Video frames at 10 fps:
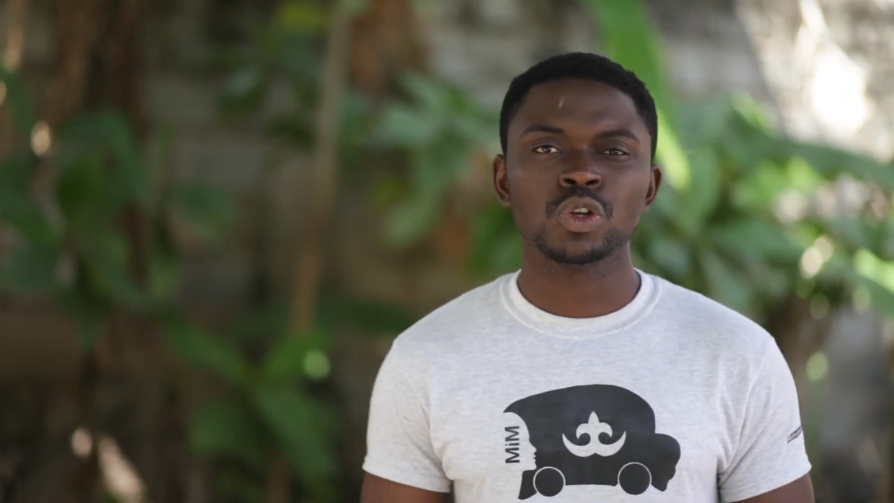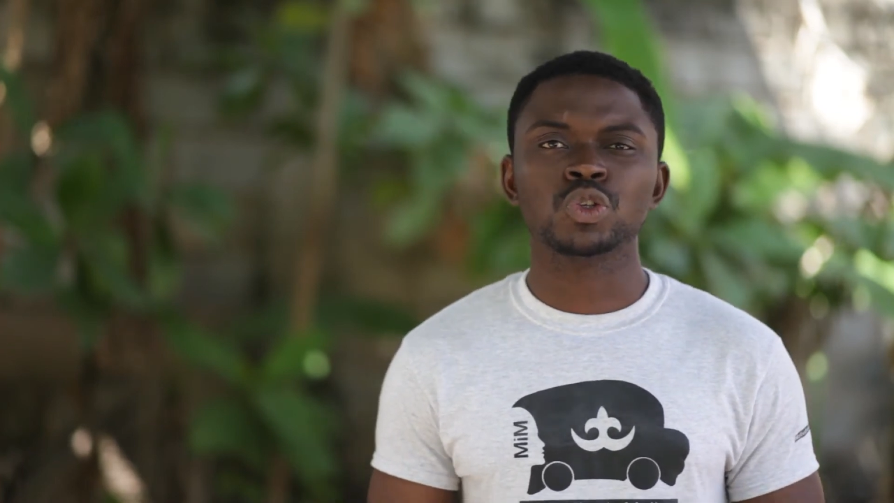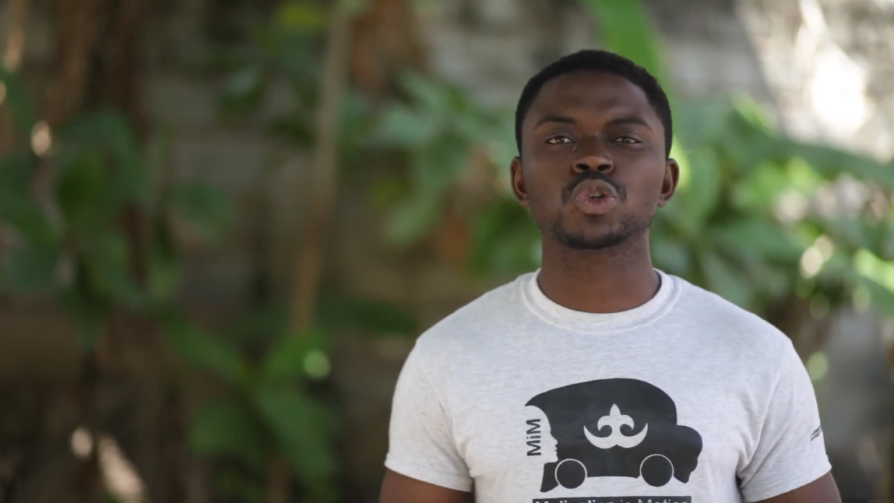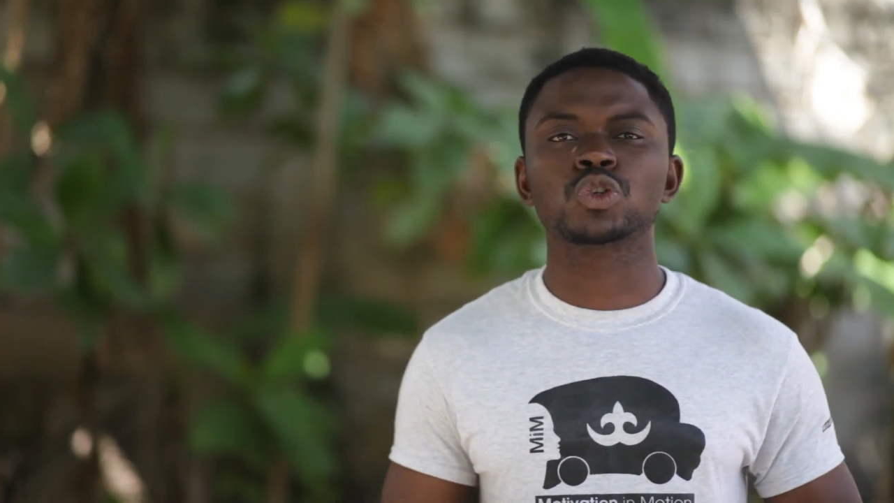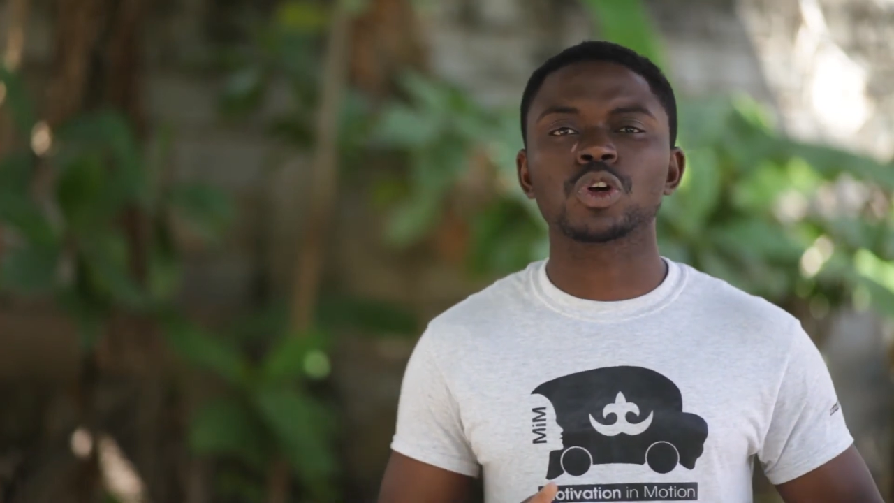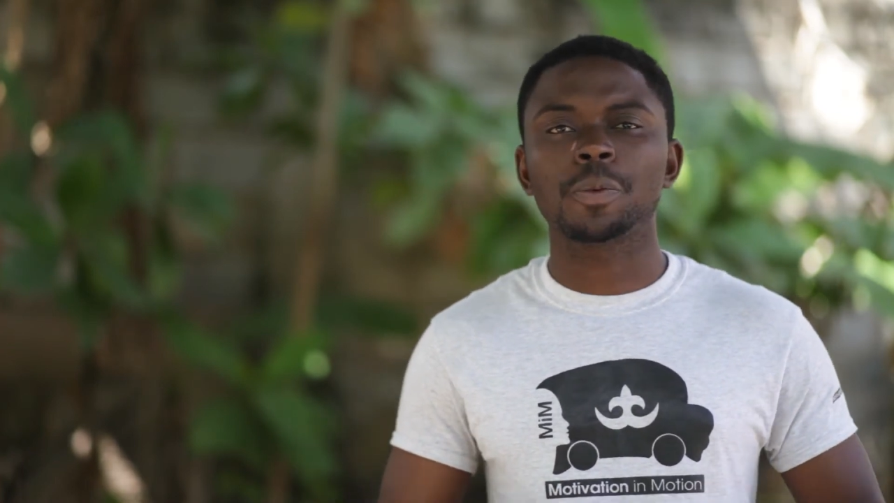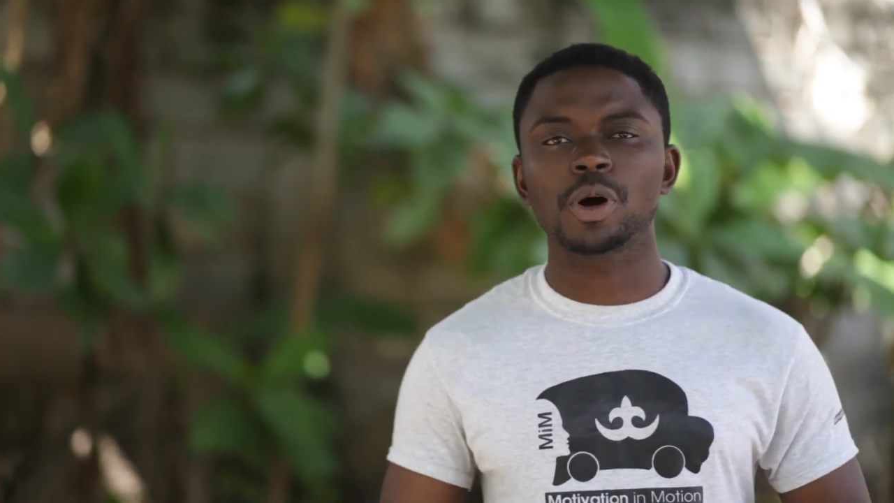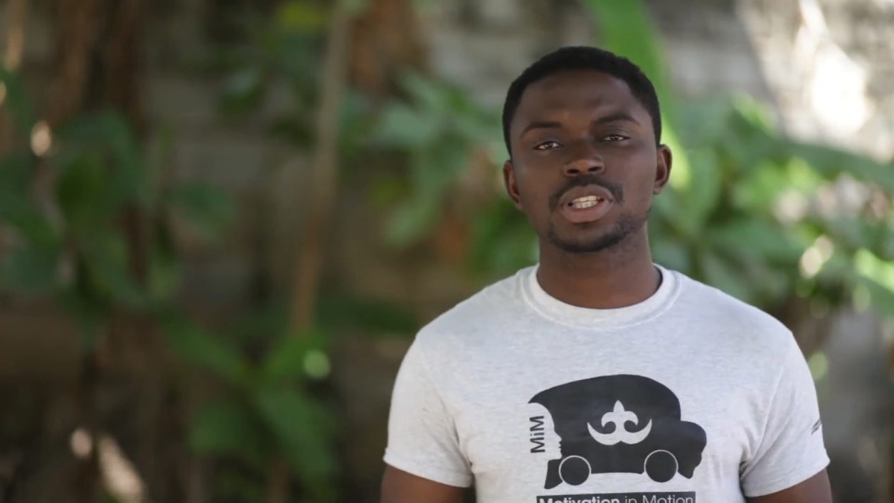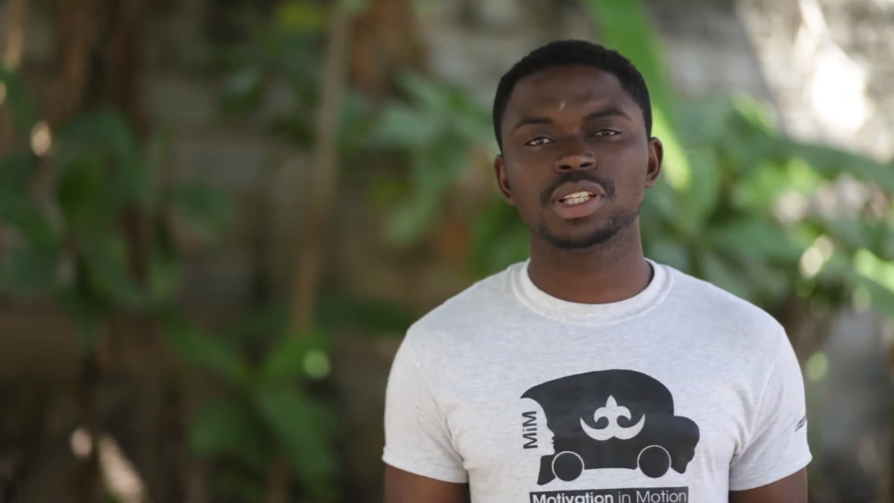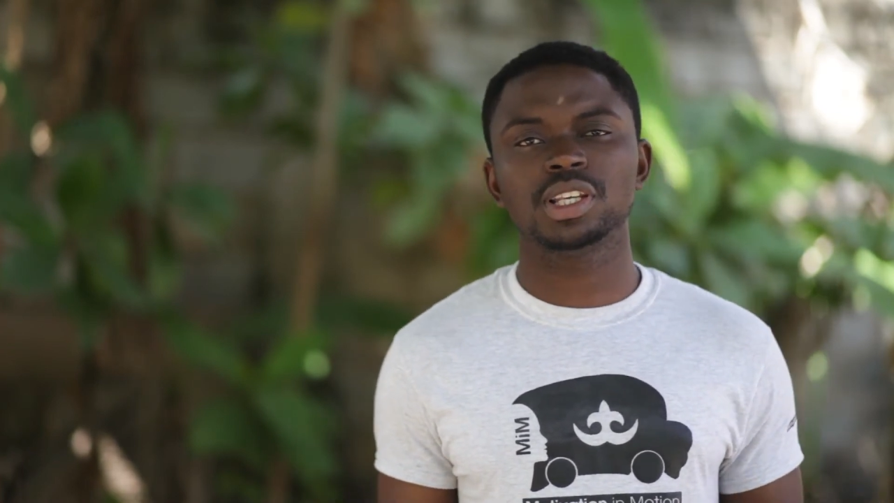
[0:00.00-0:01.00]
to
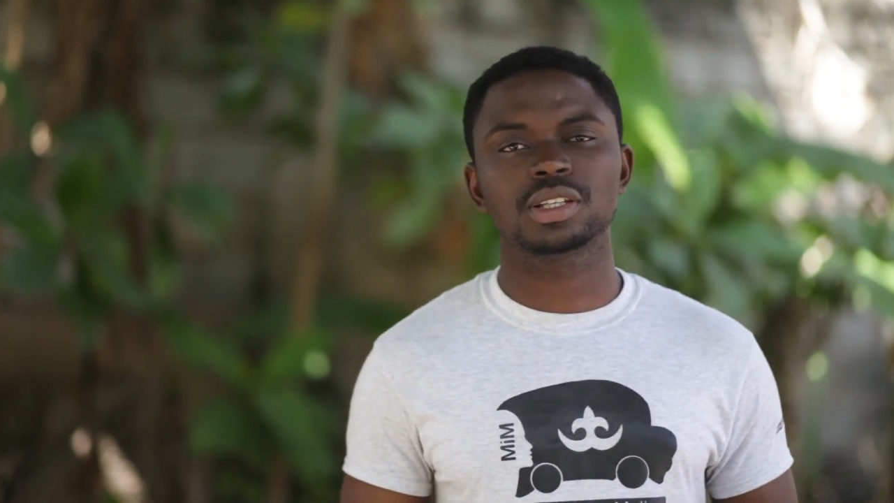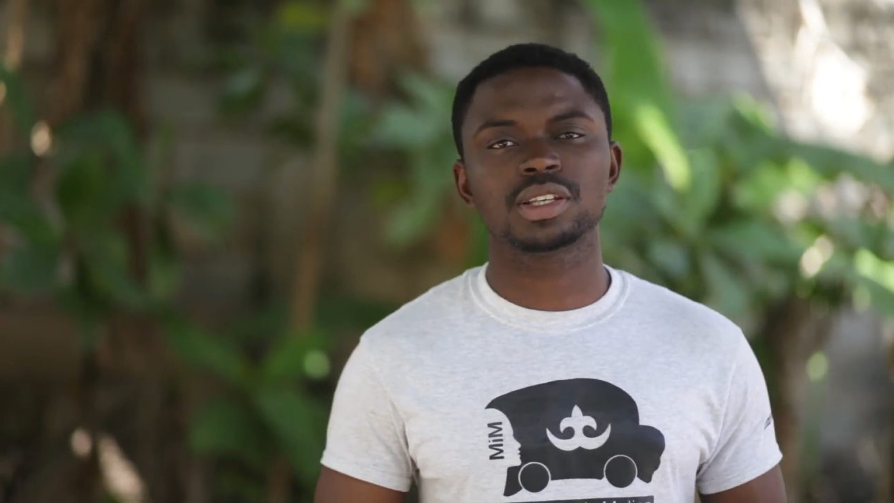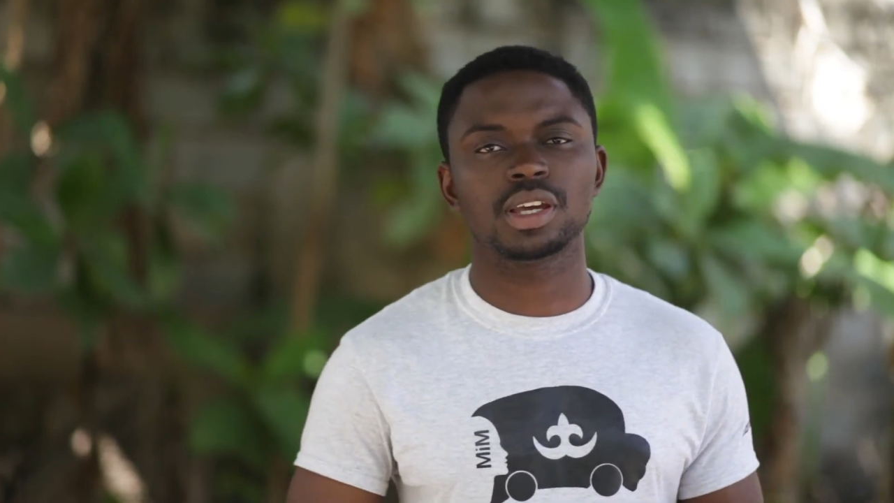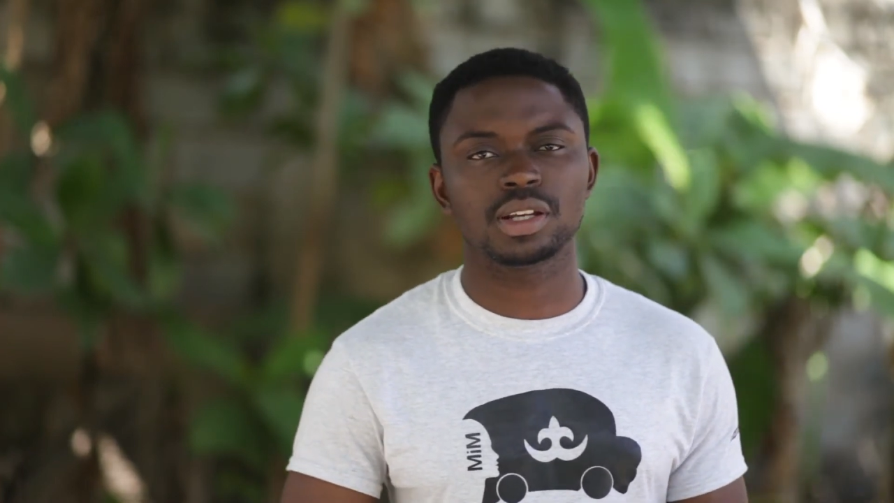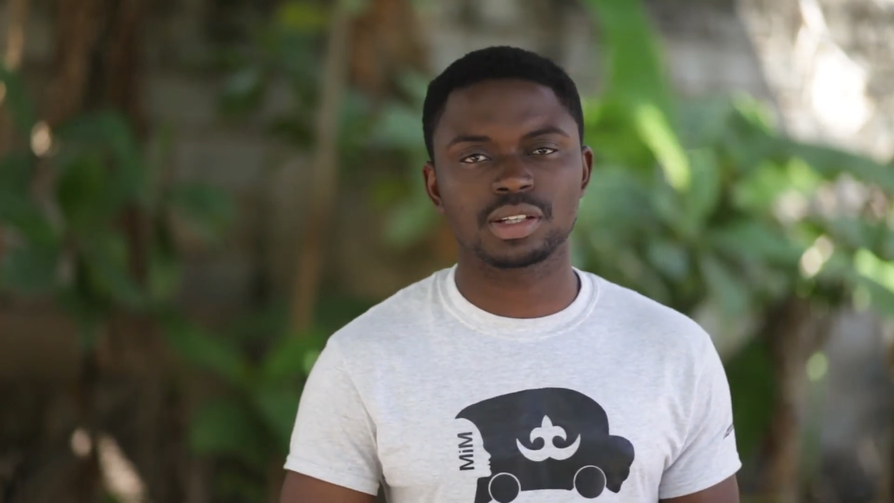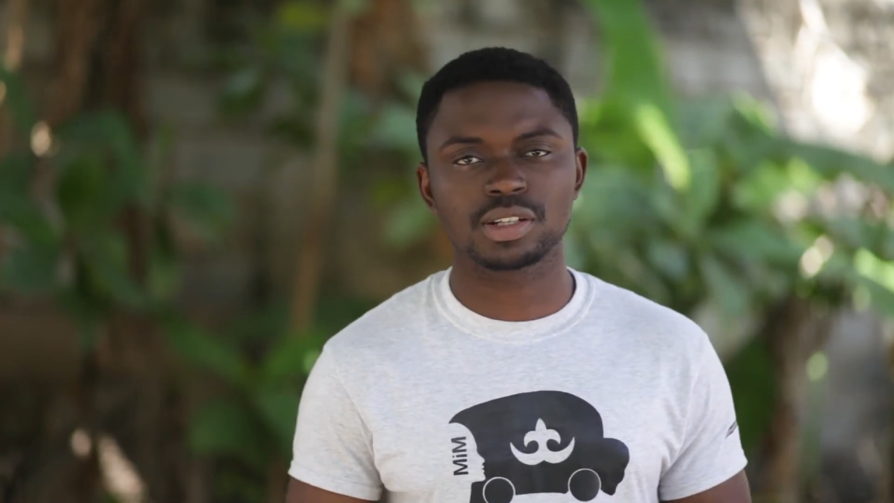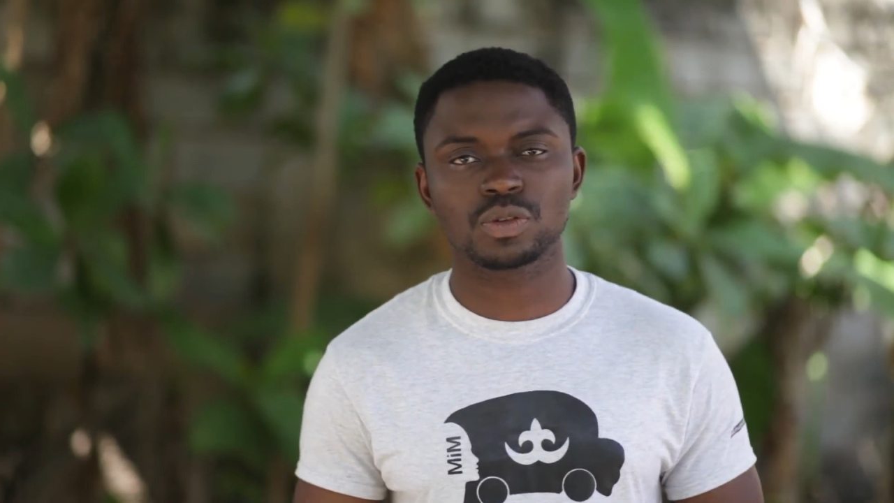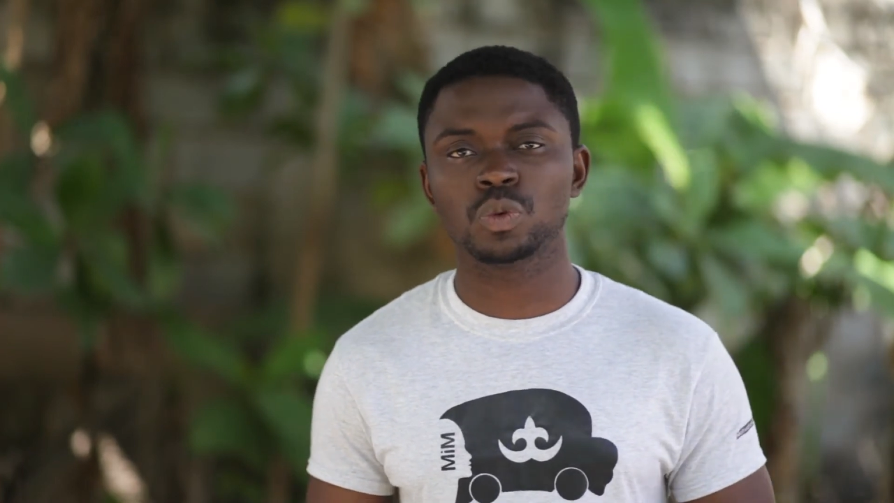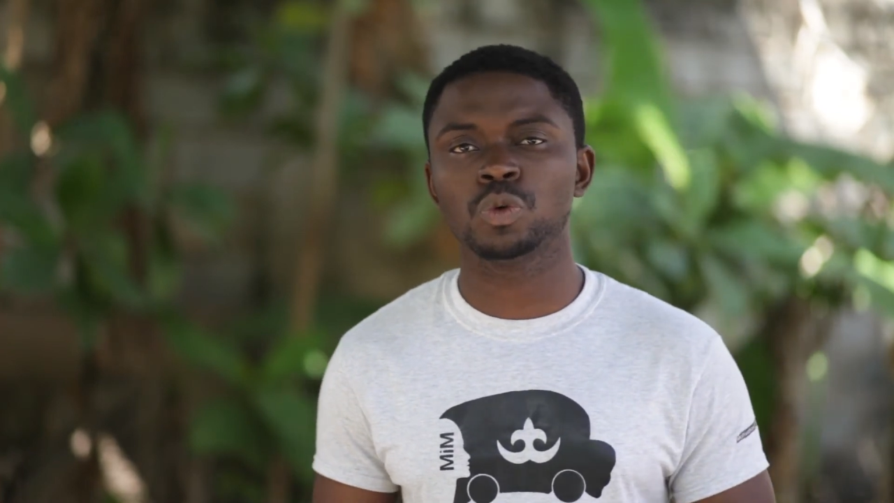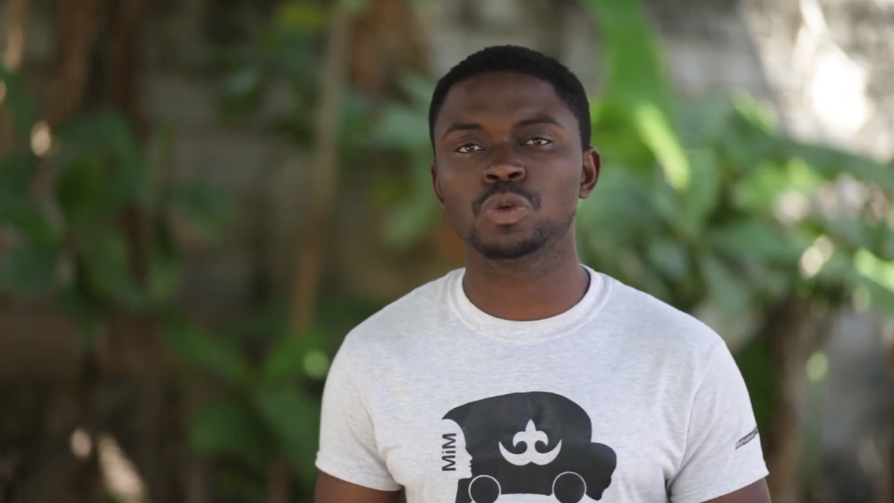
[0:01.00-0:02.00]
support these
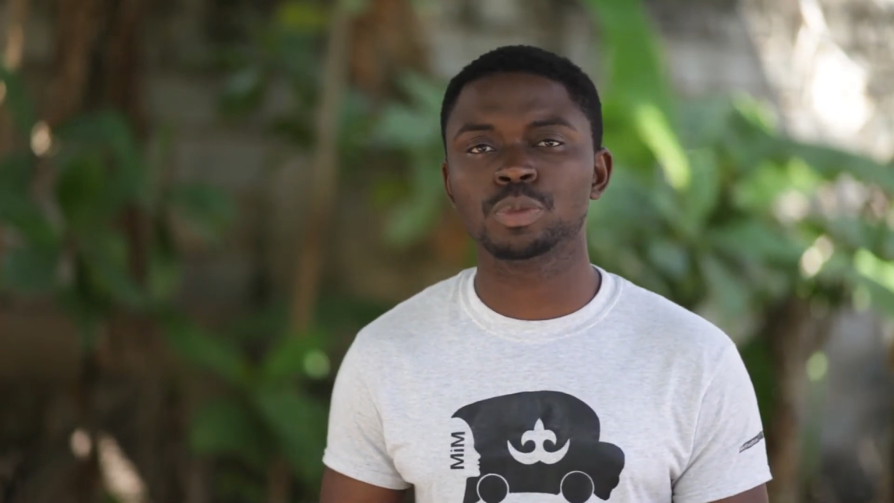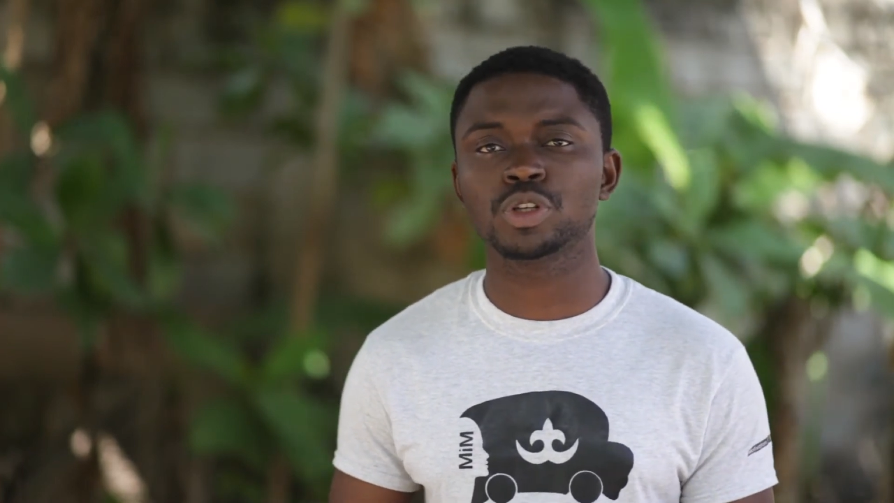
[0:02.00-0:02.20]
kids, we would